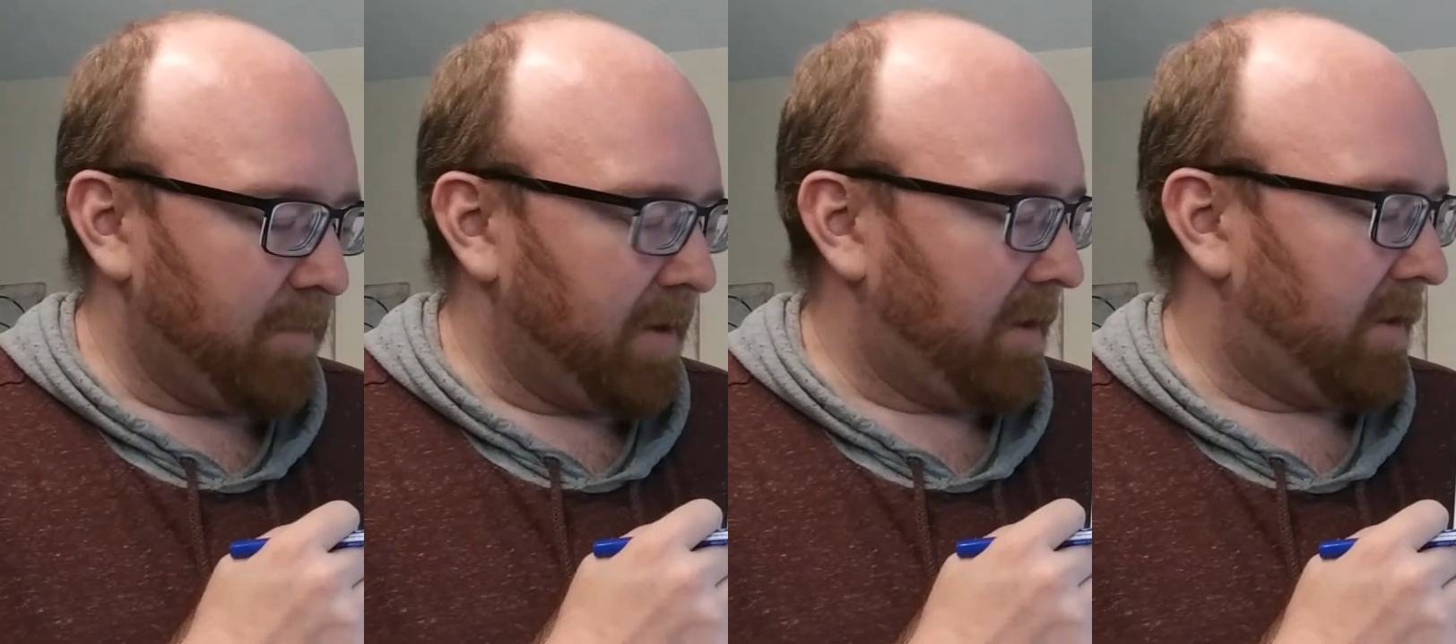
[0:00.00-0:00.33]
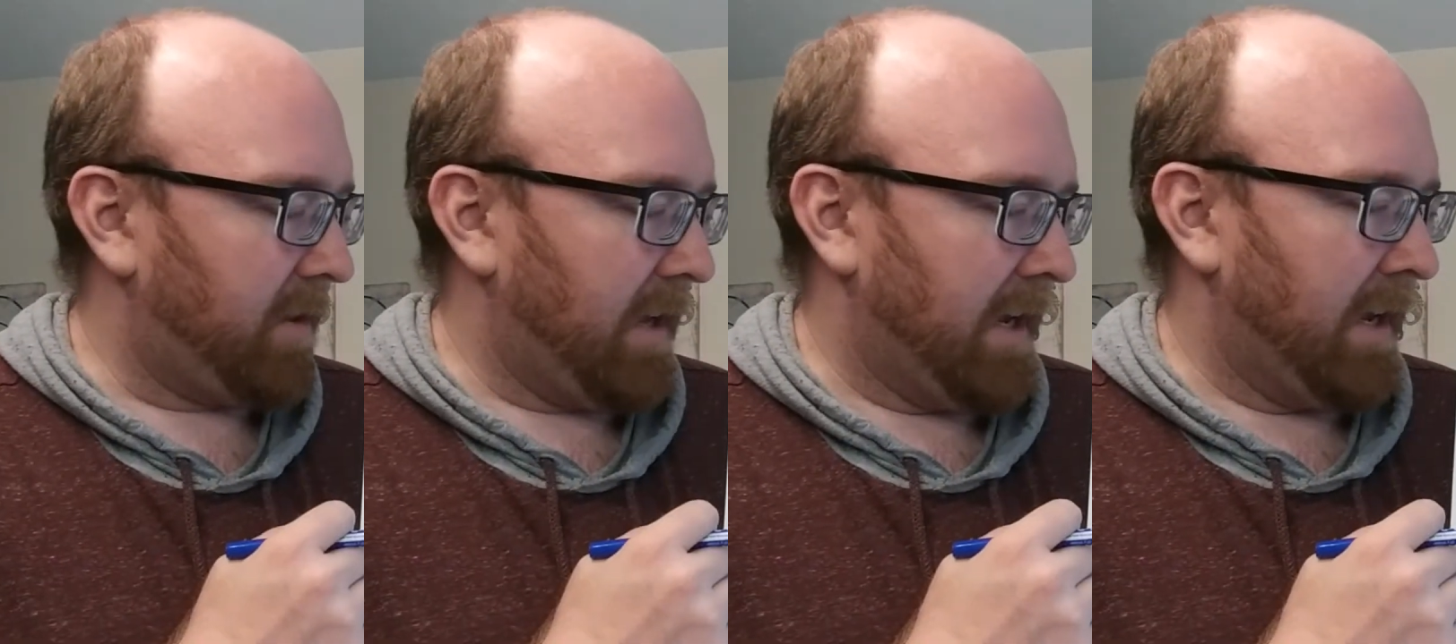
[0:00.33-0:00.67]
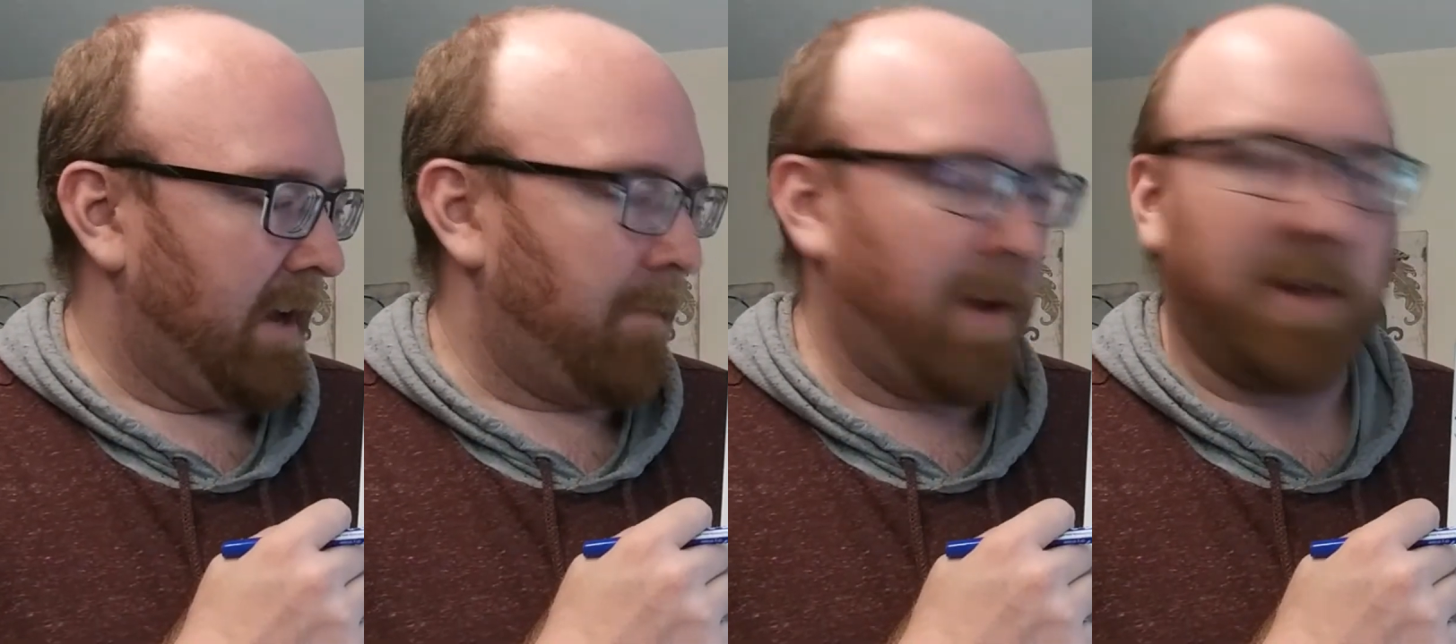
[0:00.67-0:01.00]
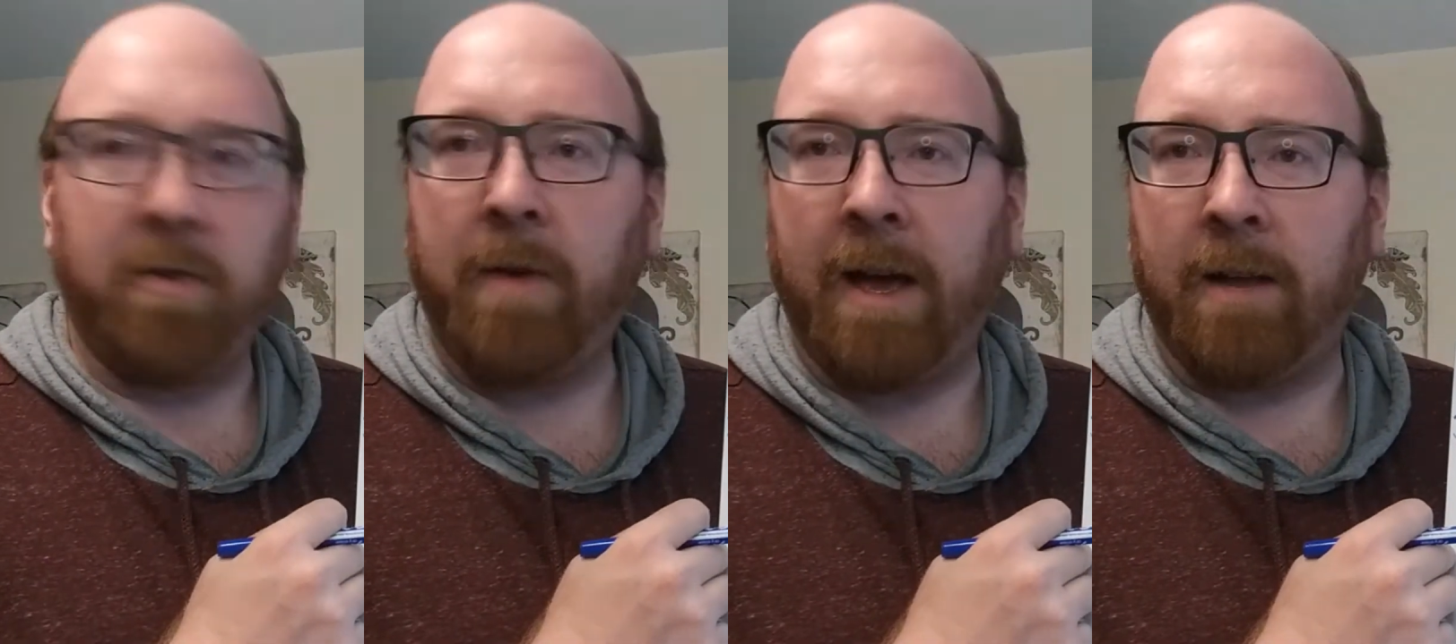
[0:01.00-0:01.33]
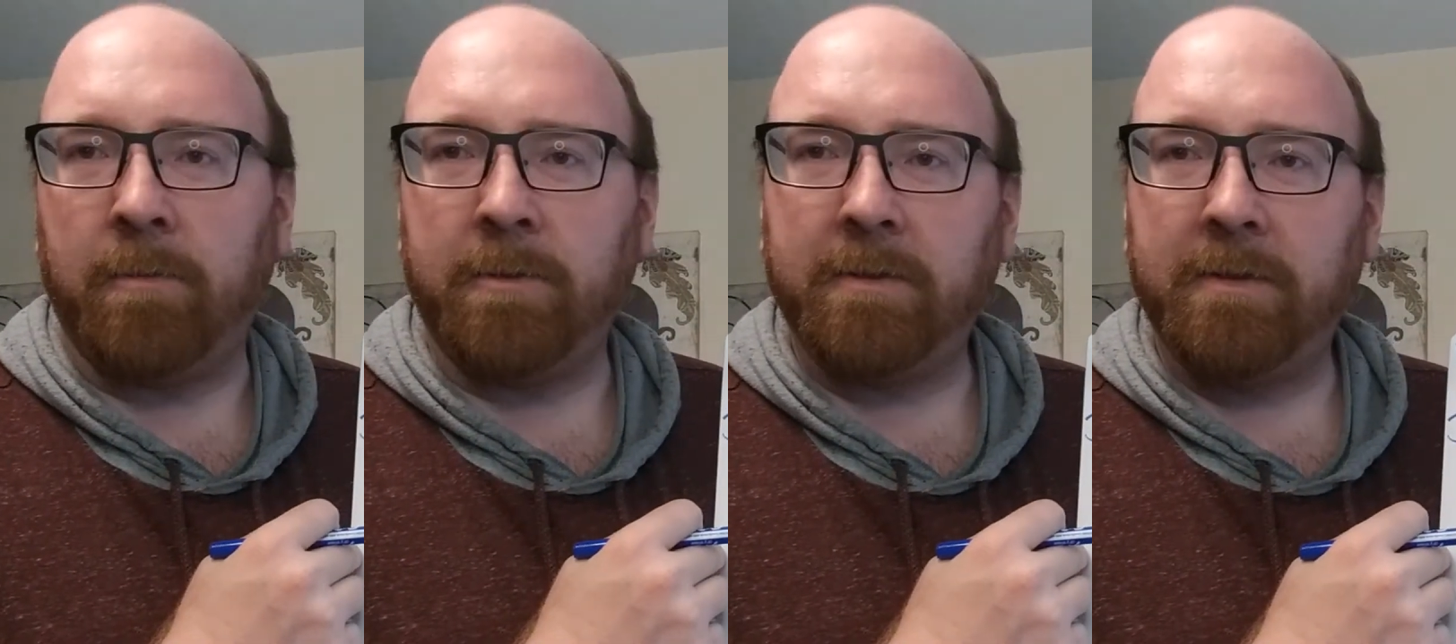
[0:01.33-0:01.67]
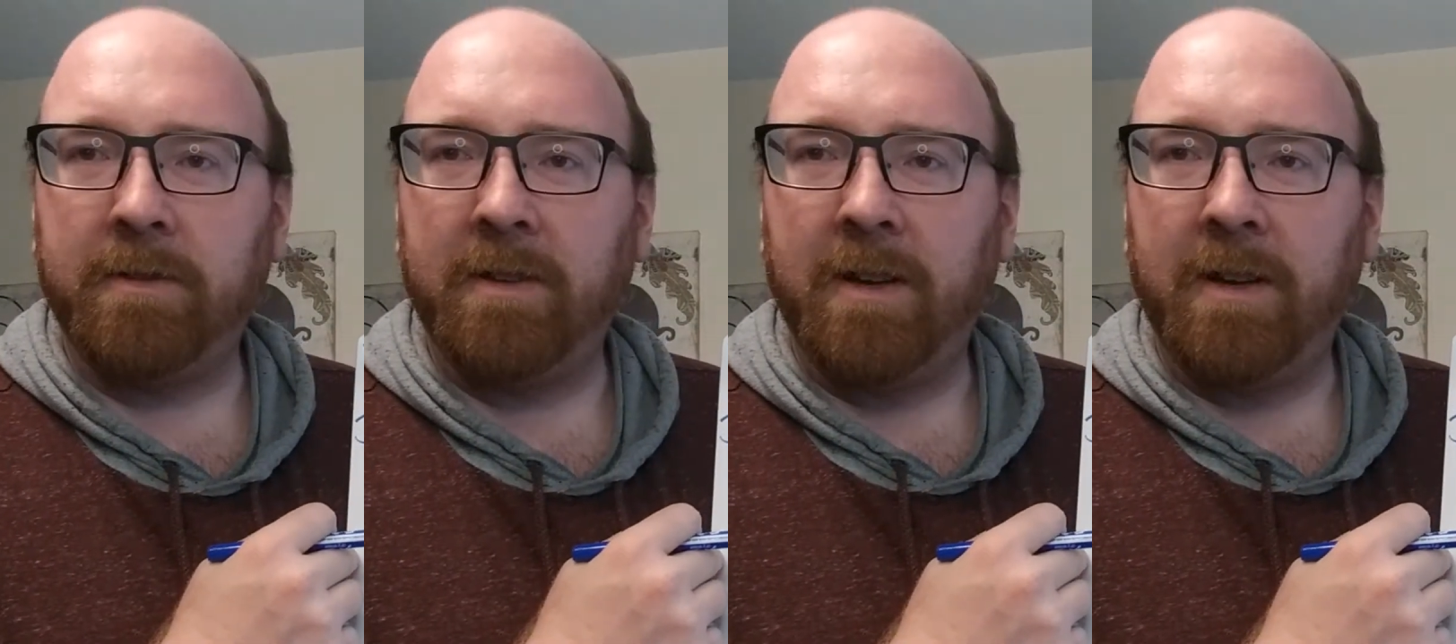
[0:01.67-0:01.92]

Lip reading: with my two animals.